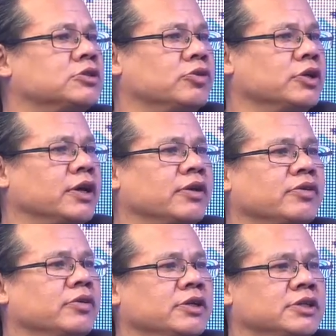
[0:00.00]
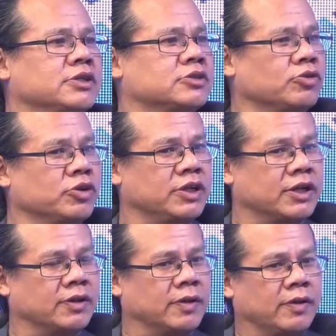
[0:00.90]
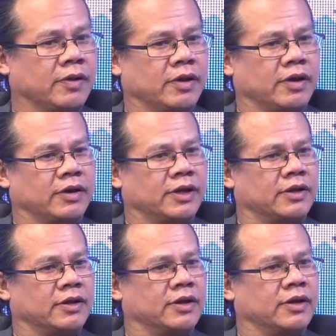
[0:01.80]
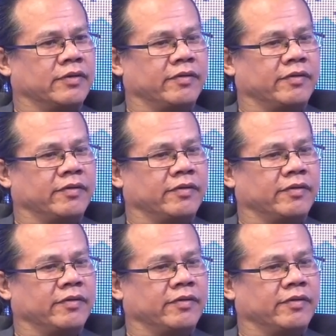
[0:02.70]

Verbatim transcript: story, and mm-hmm. it is a story that that uh,